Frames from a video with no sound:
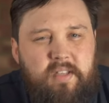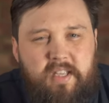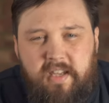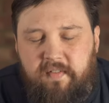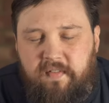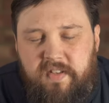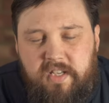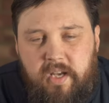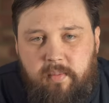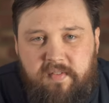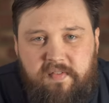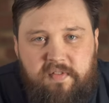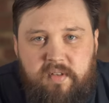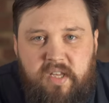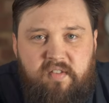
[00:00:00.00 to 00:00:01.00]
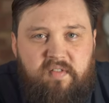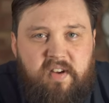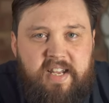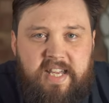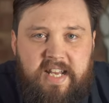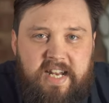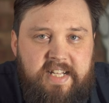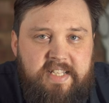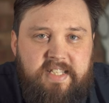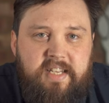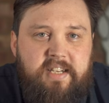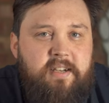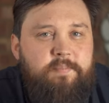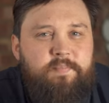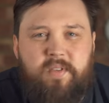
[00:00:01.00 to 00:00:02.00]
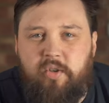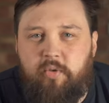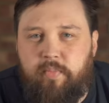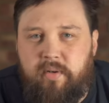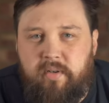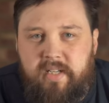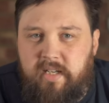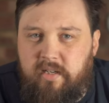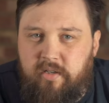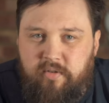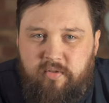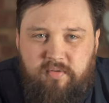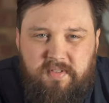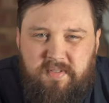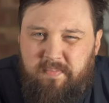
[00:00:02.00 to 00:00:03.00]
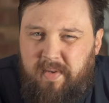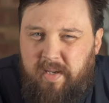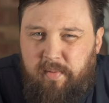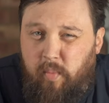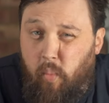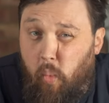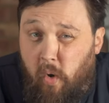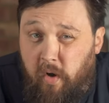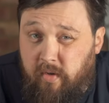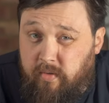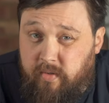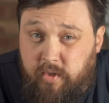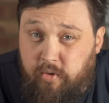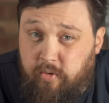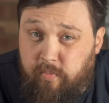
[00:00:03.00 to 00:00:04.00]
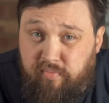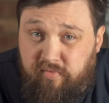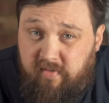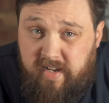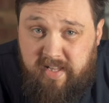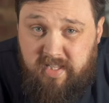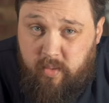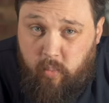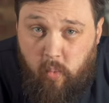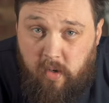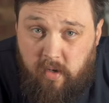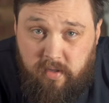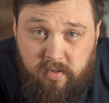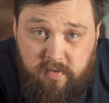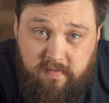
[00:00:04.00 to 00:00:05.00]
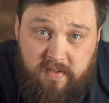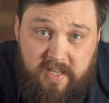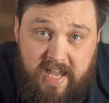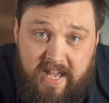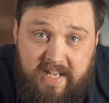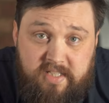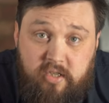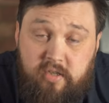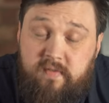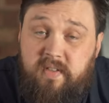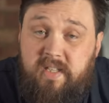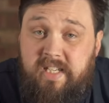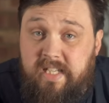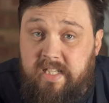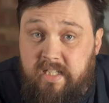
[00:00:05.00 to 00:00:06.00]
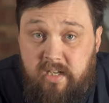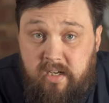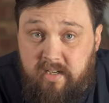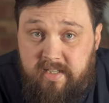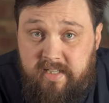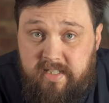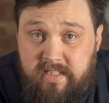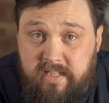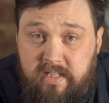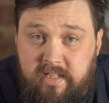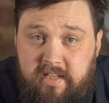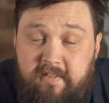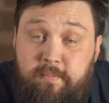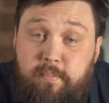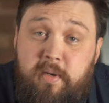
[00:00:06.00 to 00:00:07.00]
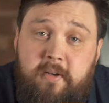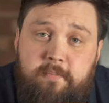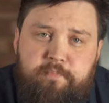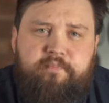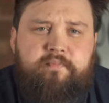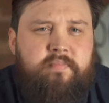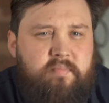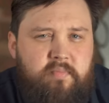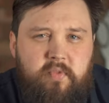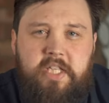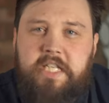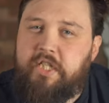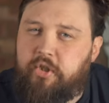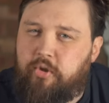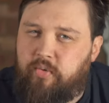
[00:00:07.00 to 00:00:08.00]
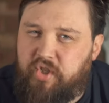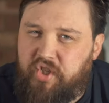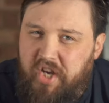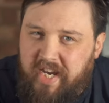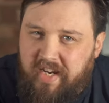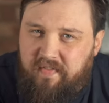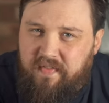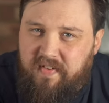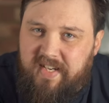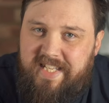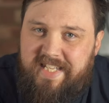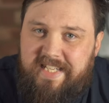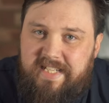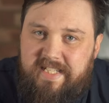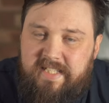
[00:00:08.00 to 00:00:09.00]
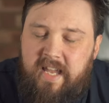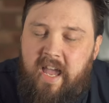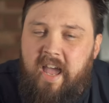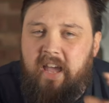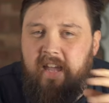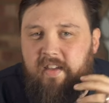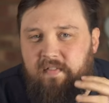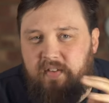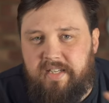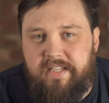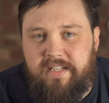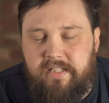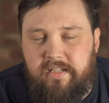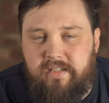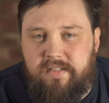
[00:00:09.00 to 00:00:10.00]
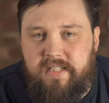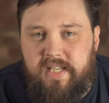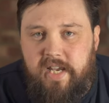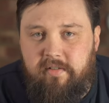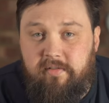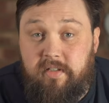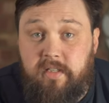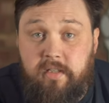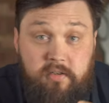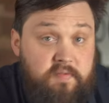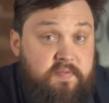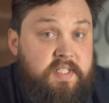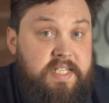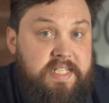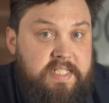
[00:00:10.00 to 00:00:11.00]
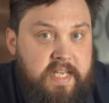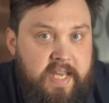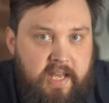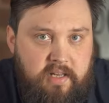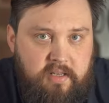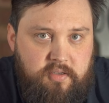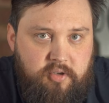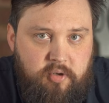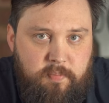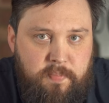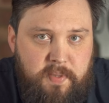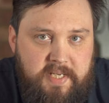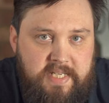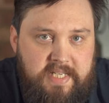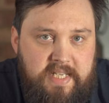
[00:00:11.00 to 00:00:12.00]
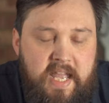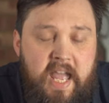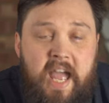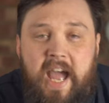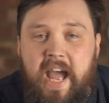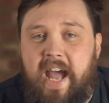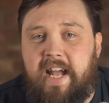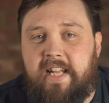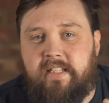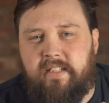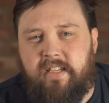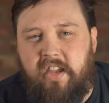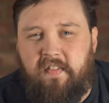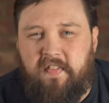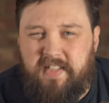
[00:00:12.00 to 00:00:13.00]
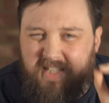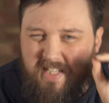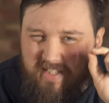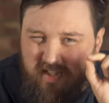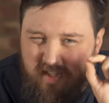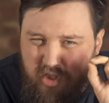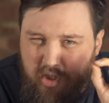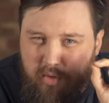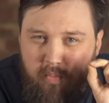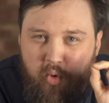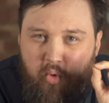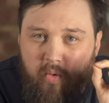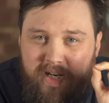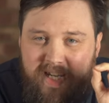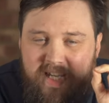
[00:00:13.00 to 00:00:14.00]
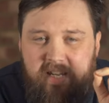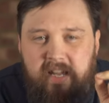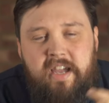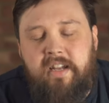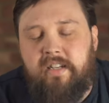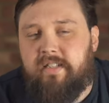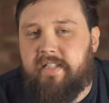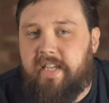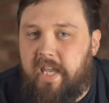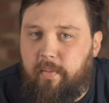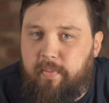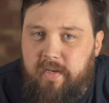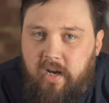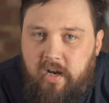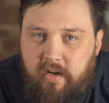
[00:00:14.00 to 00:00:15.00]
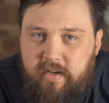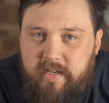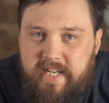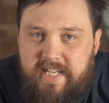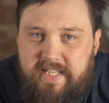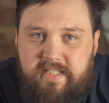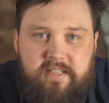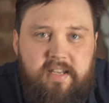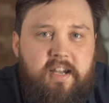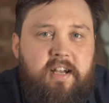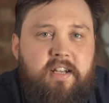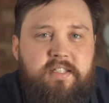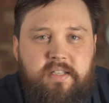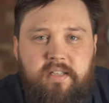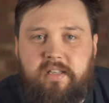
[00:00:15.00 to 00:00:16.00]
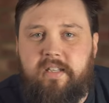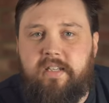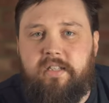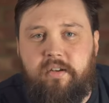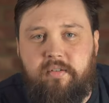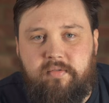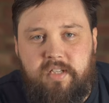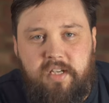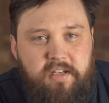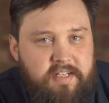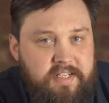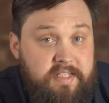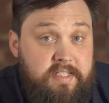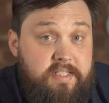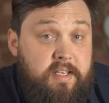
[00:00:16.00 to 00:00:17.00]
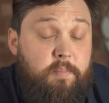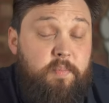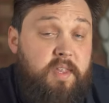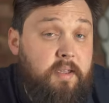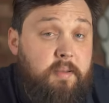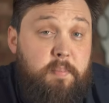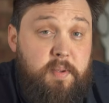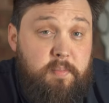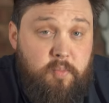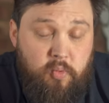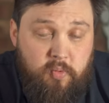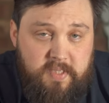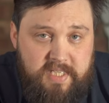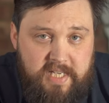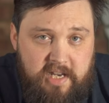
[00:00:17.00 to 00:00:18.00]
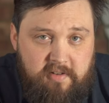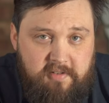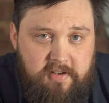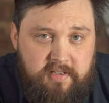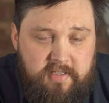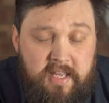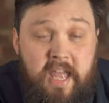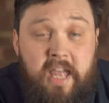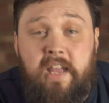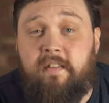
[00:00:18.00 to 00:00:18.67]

If it's coming from your regulator, you'll probably lose maybe one or two breaths worth of gas over the entire dive, but do check for leaks. If it does look serious, then obviously tell your buddy. And if it's a small leak, just keep an eye on it uh, so that they don't turn into something a bit more serious.